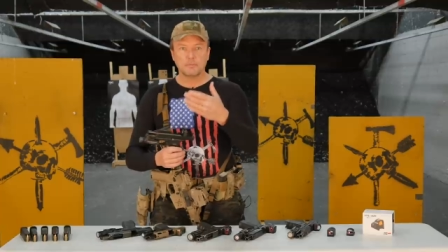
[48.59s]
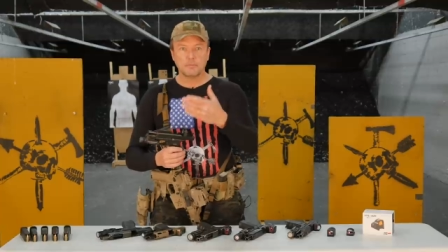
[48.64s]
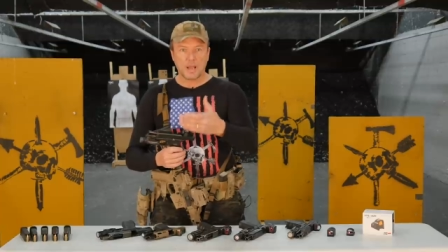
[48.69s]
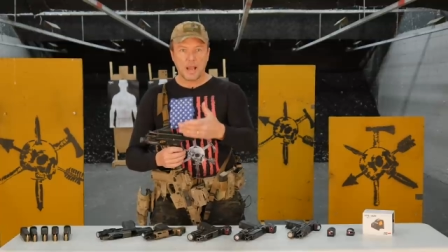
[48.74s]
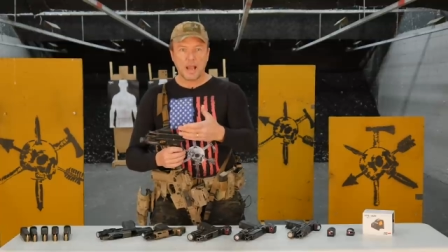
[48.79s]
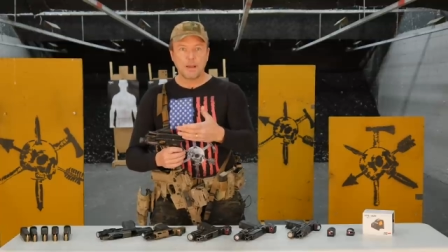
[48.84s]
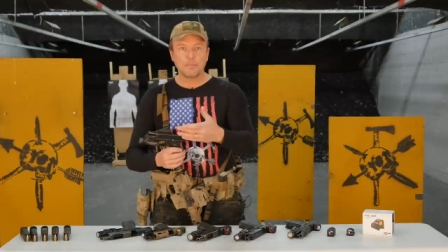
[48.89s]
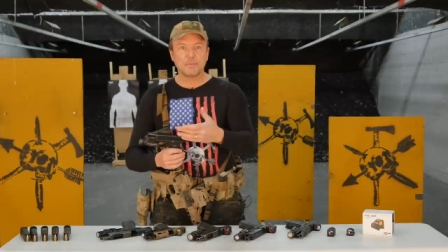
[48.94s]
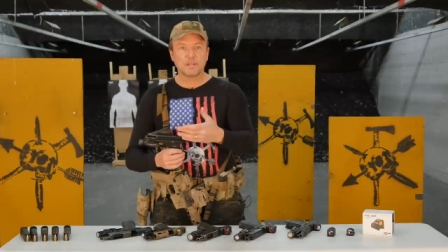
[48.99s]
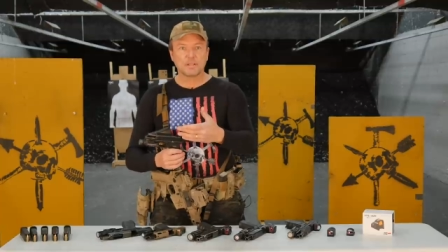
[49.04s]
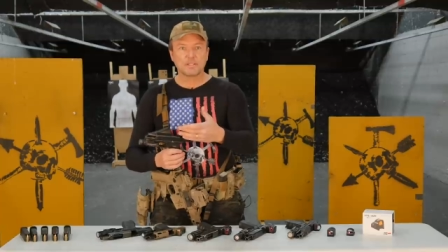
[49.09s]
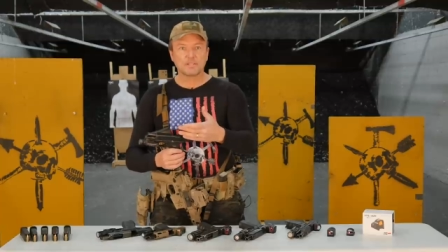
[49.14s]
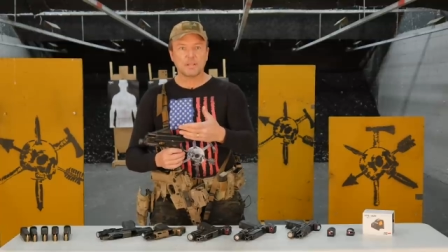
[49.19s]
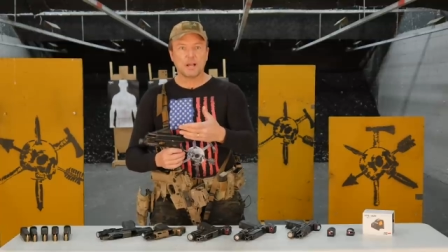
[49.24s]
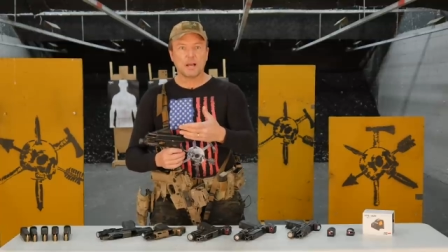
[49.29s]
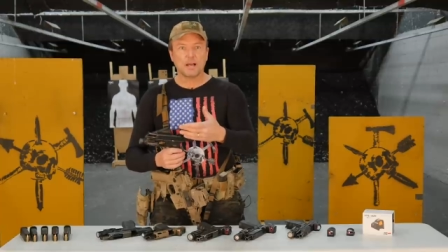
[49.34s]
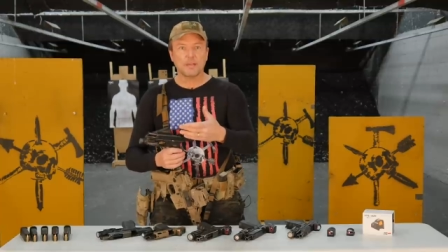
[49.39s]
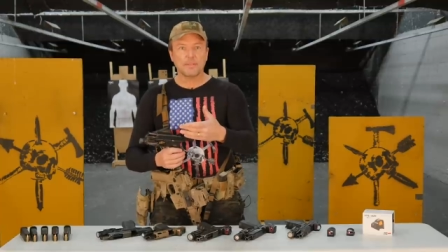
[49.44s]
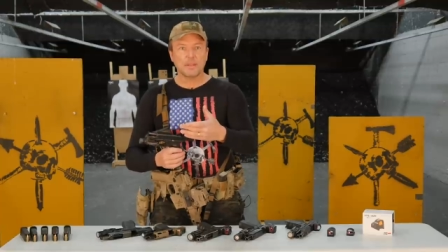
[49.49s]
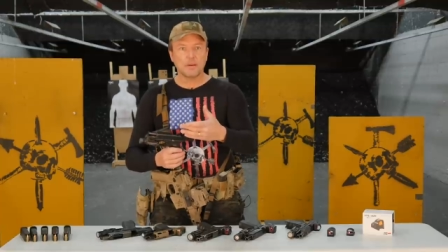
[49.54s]
optics
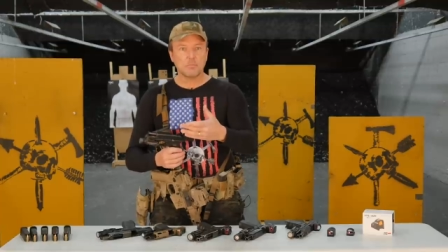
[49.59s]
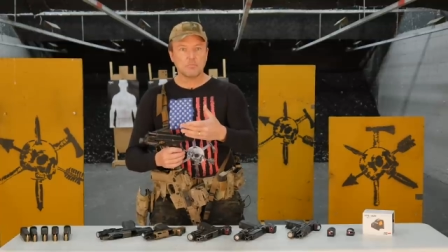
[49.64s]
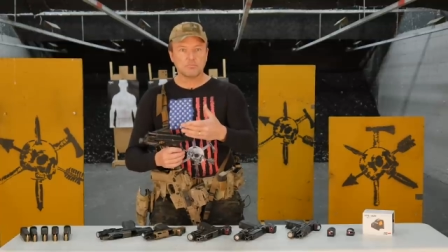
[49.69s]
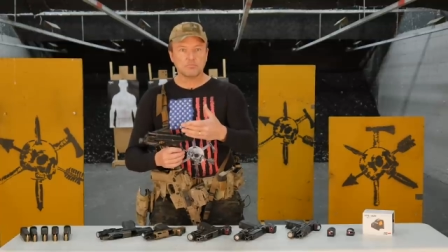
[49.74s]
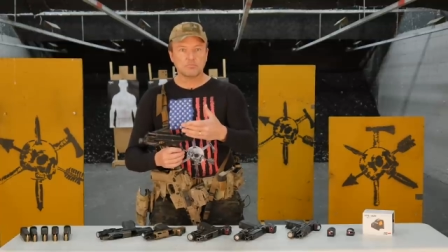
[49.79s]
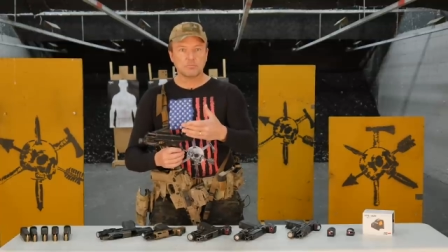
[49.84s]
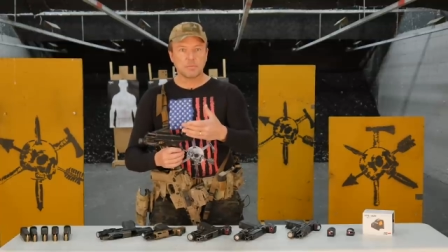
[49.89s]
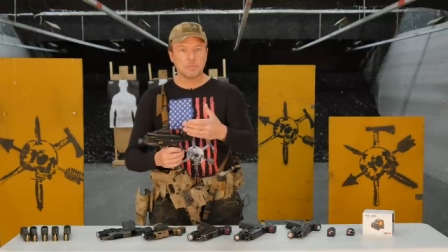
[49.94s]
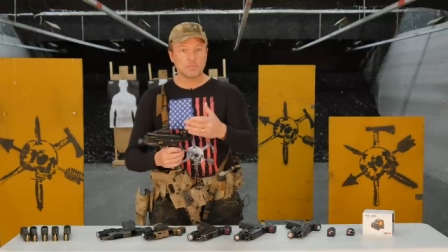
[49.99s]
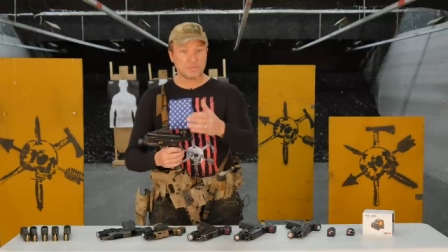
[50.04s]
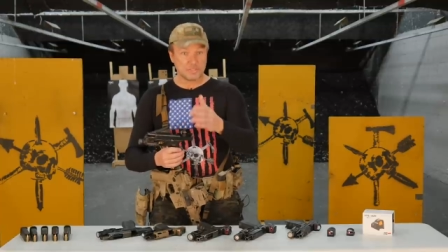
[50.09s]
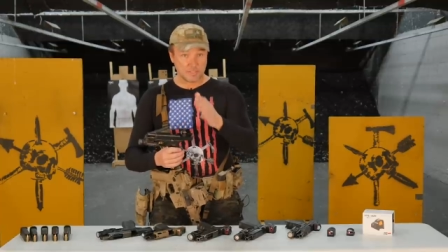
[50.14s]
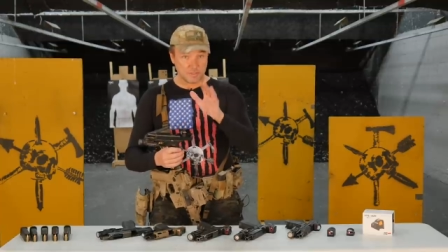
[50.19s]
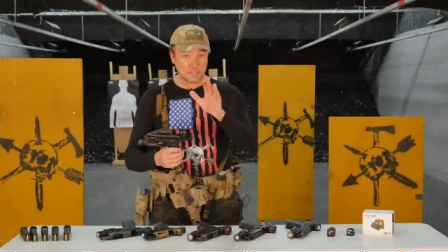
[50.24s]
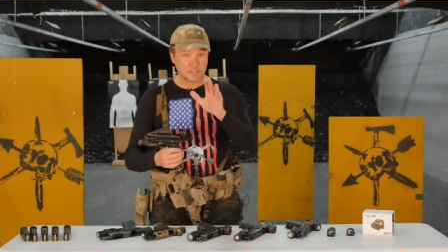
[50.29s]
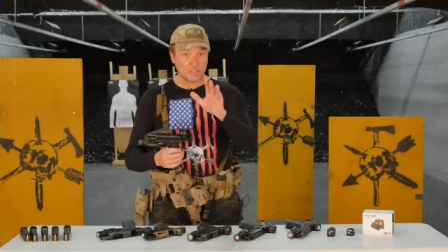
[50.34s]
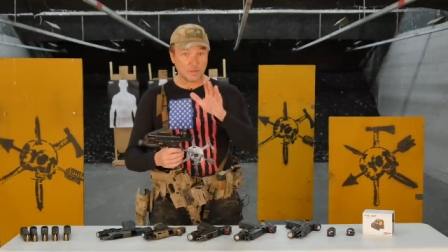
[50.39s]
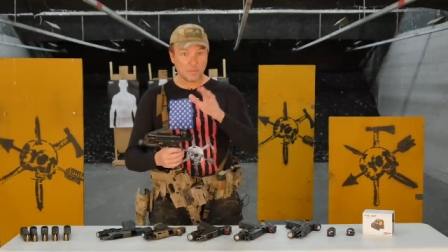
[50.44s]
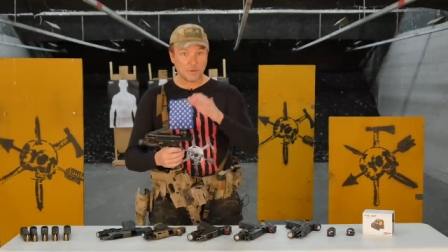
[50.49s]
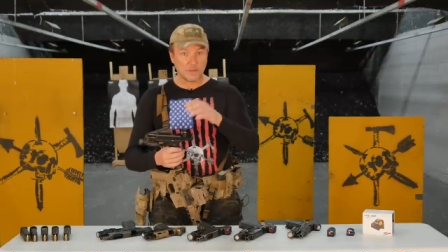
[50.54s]
on them. I'm
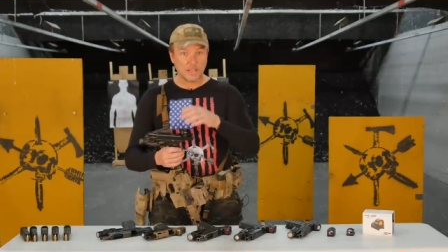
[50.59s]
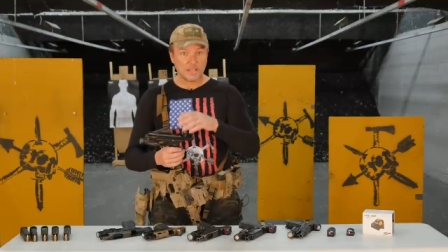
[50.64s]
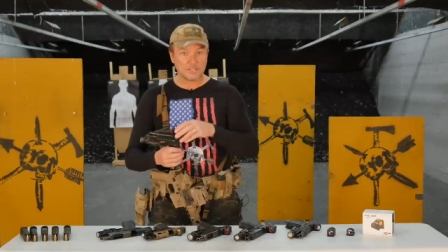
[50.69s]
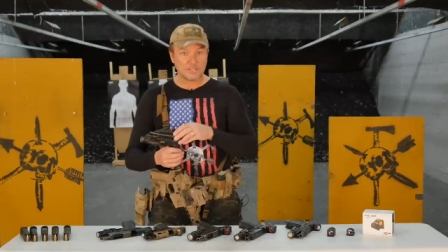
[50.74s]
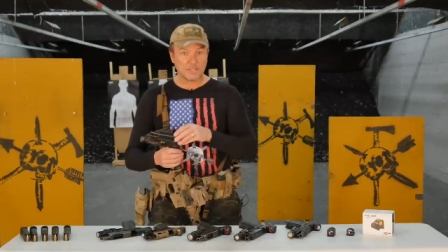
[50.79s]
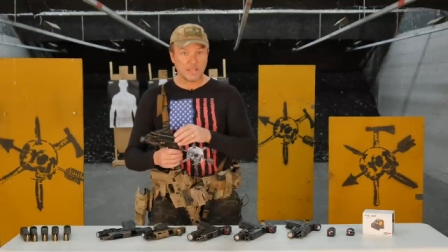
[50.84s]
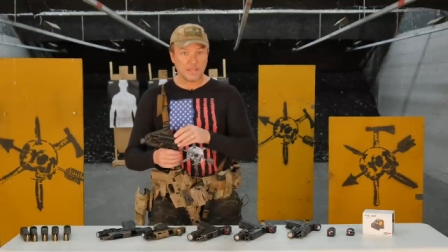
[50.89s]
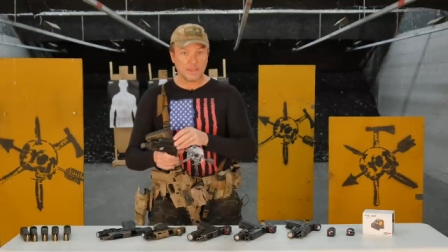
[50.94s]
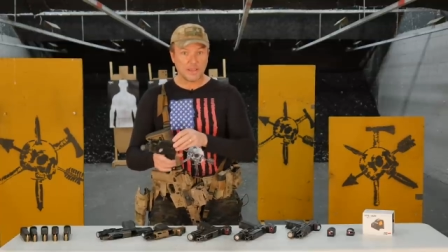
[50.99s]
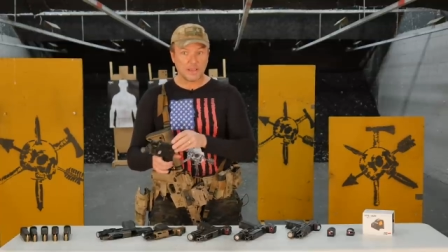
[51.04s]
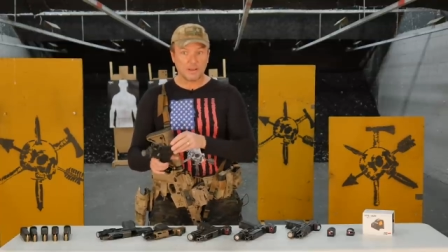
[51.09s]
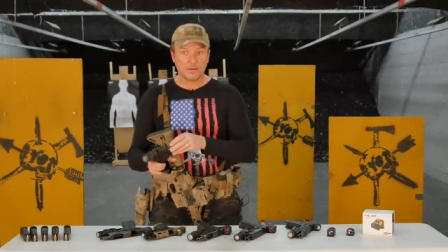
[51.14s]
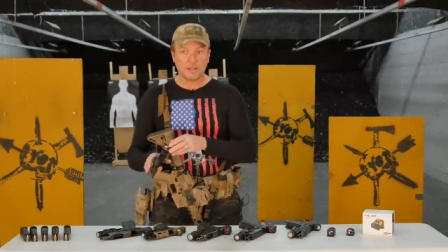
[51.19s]
sincere when I say that.